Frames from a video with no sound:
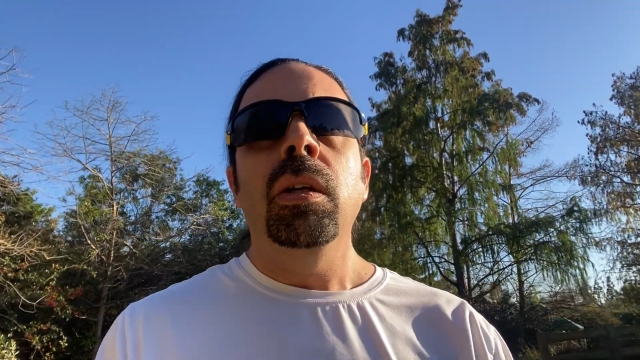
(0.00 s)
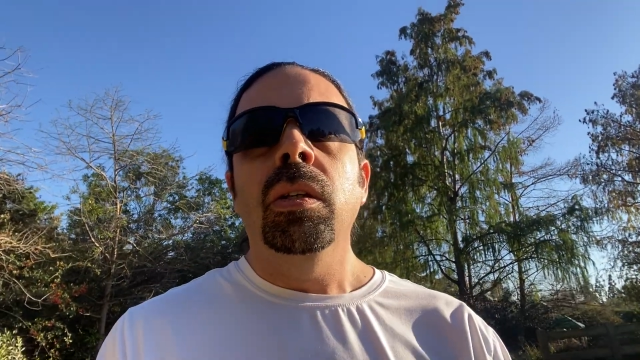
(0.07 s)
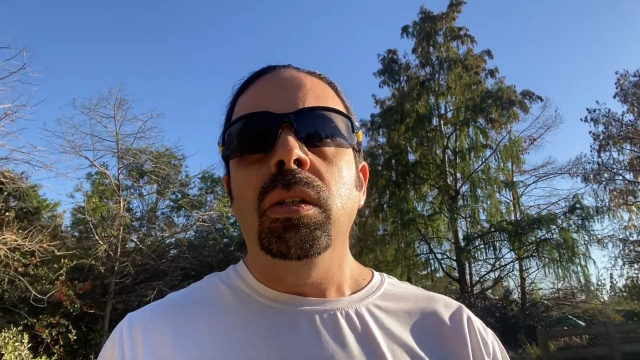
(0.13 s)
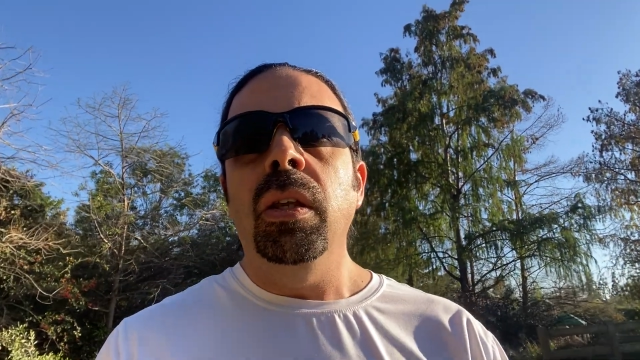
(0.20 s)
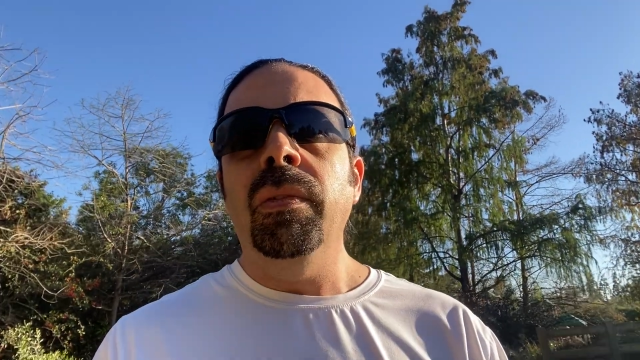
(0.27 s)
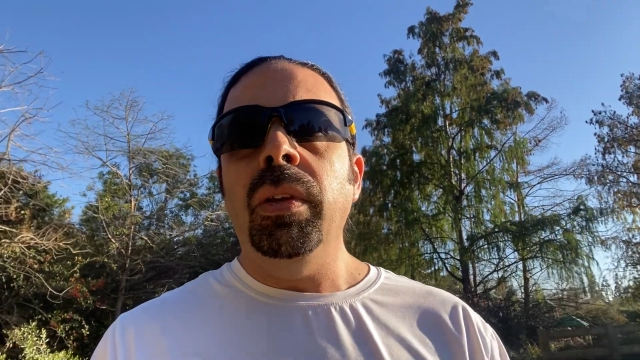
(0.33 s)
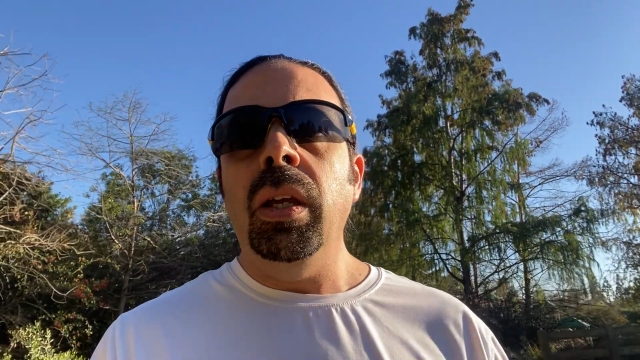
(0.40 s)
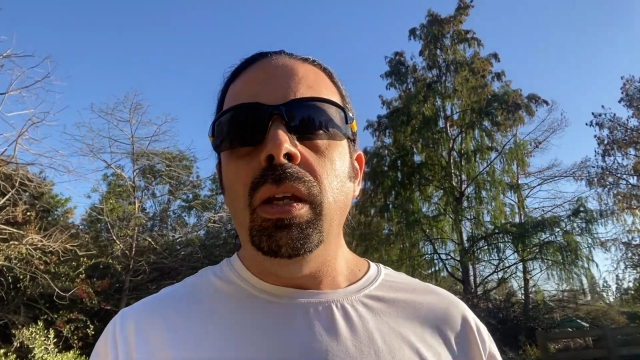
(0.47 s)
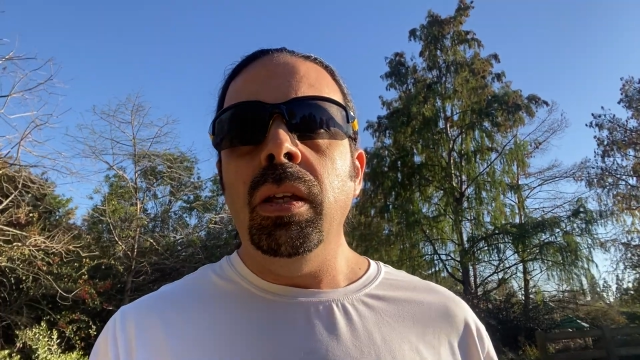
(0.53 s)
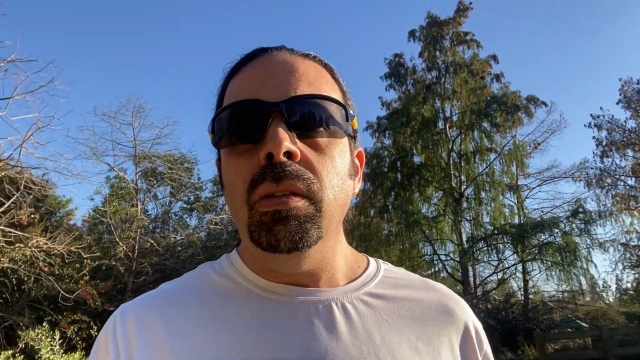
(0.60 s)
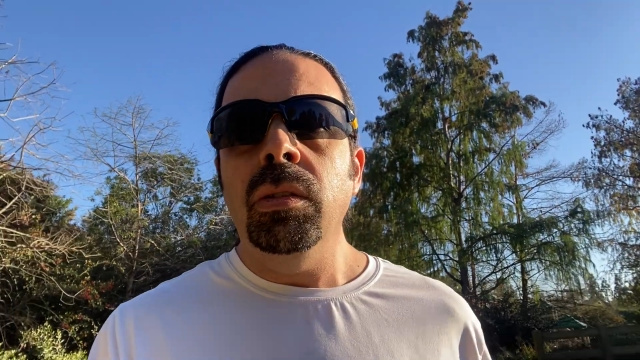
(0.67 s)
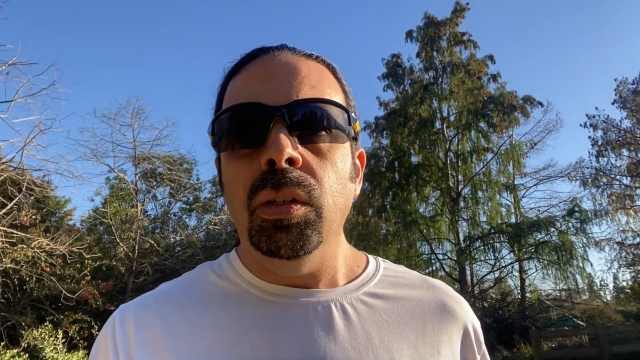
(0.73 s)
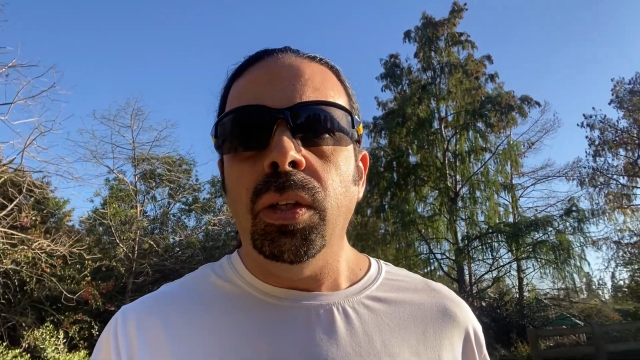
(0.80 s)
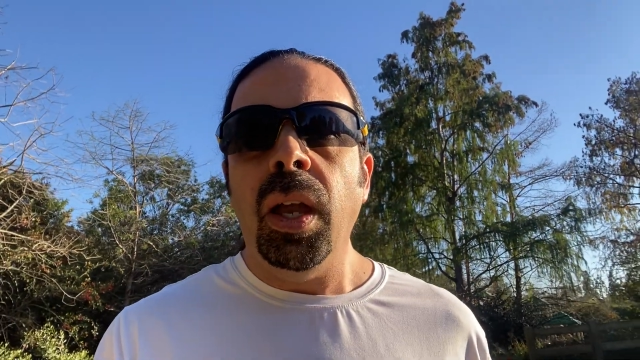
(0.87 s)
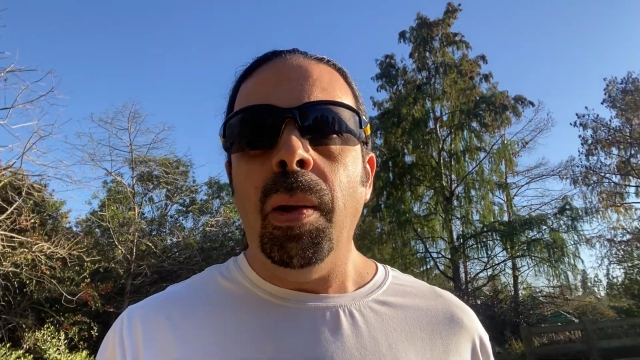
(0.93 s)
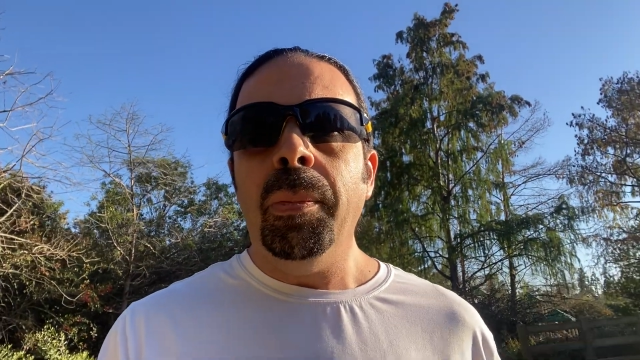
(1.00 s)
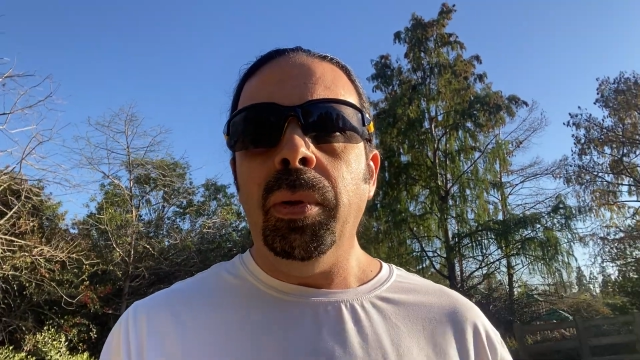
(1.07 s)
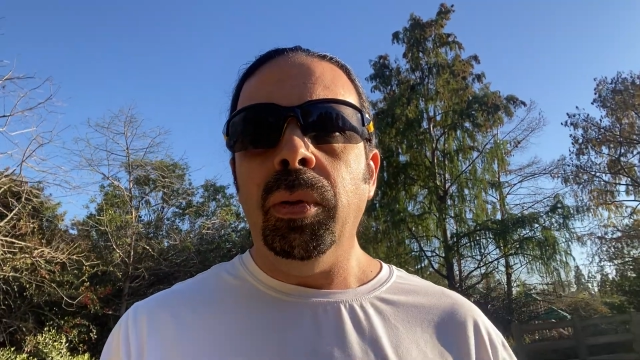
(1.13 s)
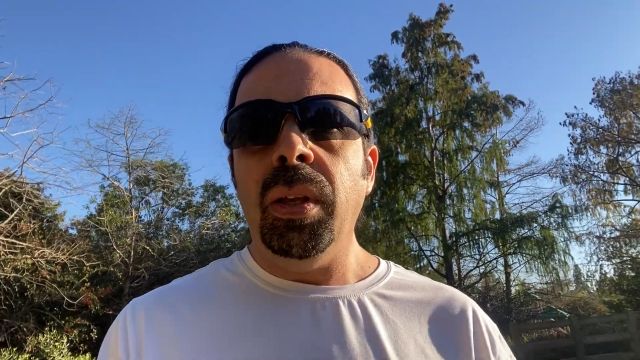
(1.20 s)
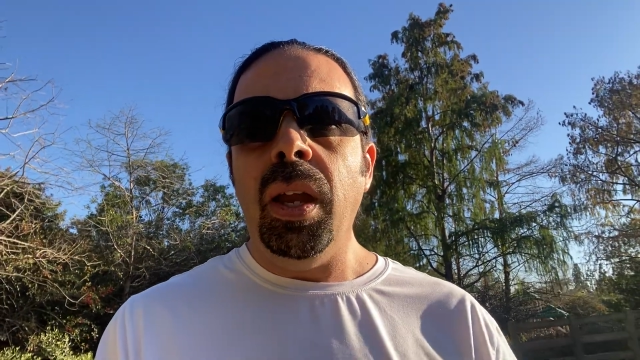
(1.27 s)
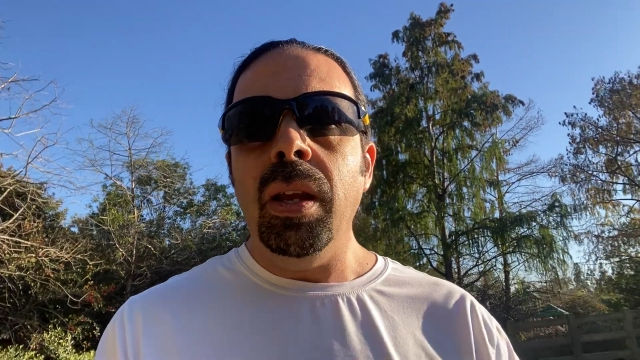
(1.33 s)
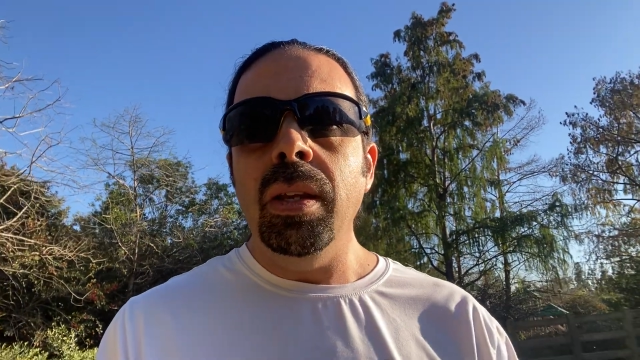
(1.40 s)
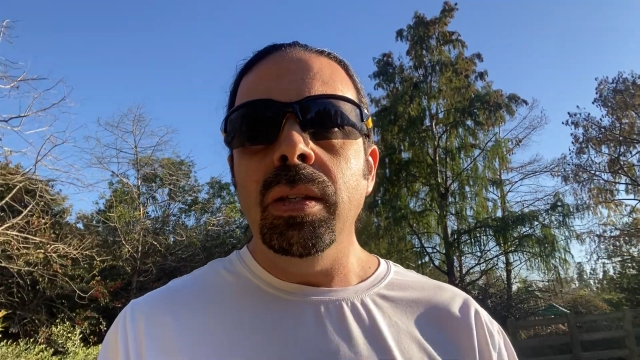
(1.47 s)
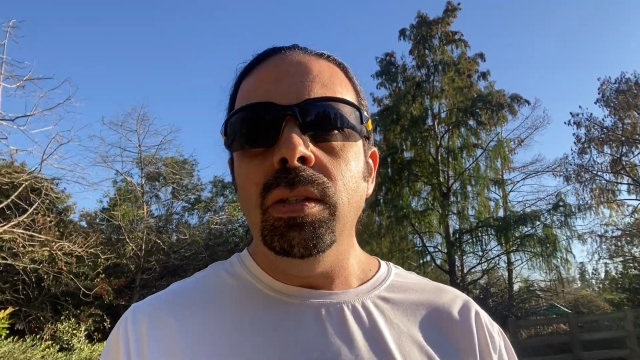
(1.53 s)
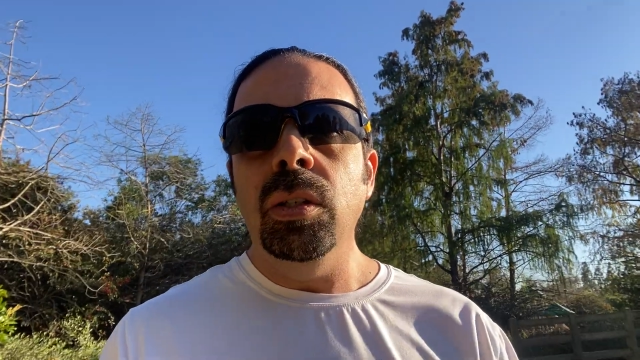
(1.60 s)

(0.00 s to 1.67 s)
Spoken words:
dividends, your capital gains,